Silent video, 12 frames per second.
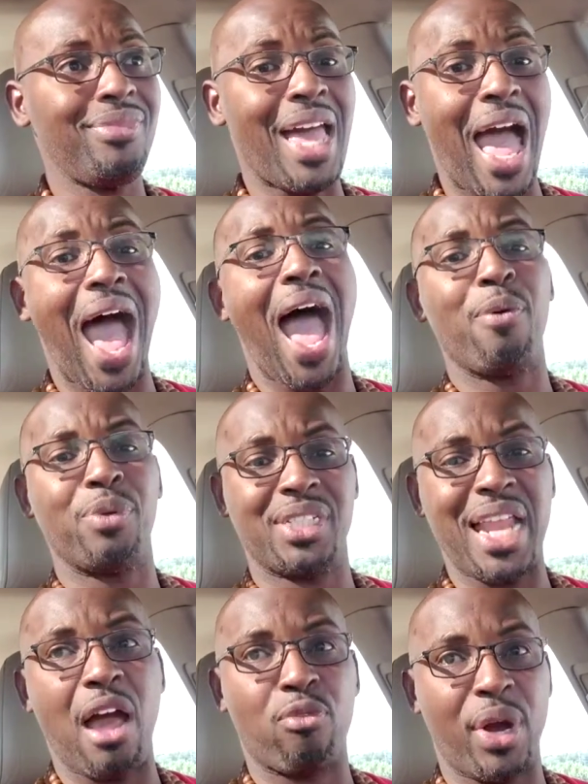I was
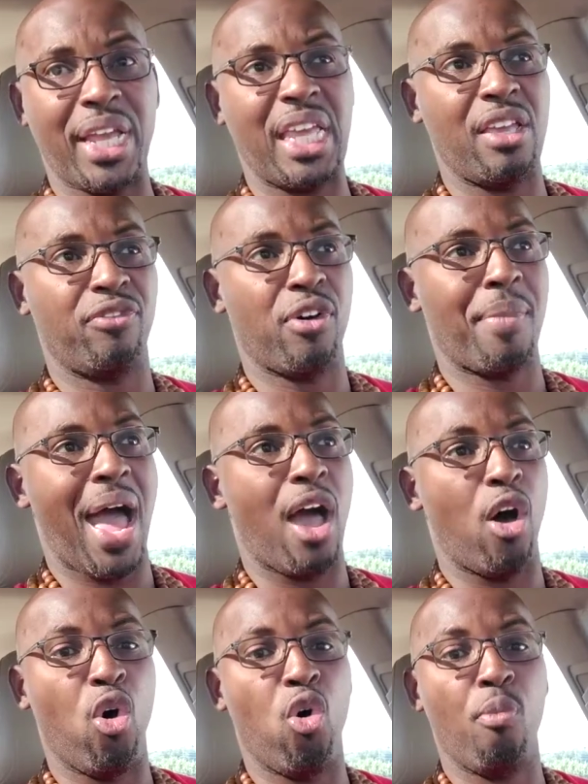not ranking for my
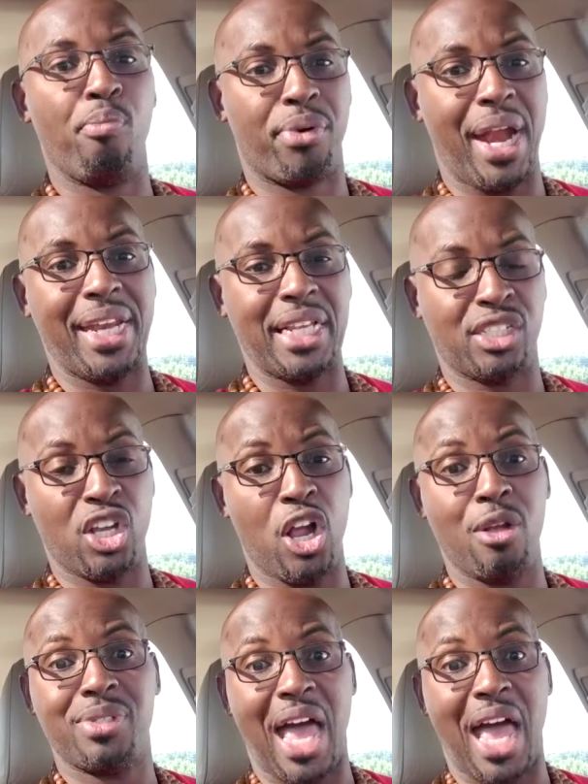own branded terms.